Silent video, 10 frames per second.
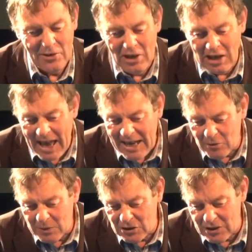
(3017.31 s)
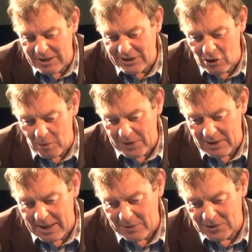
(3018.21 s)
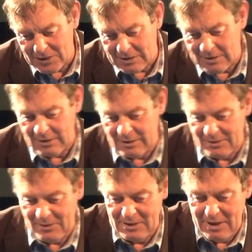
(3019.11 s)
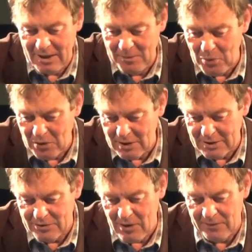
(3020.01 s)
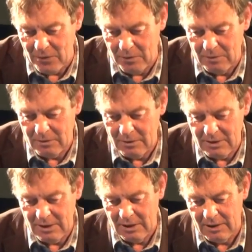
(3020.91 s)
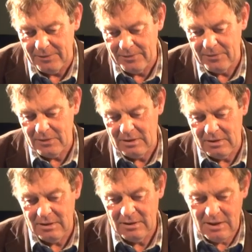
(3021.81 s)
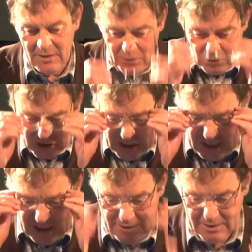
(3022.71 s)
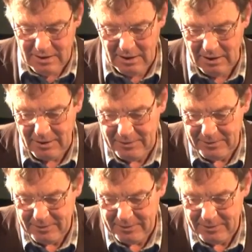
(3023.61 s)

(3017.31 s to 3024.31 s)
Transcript: The language, the Aesopian language, is, as Leonard put it, is dreadful. Uh, if you see uh,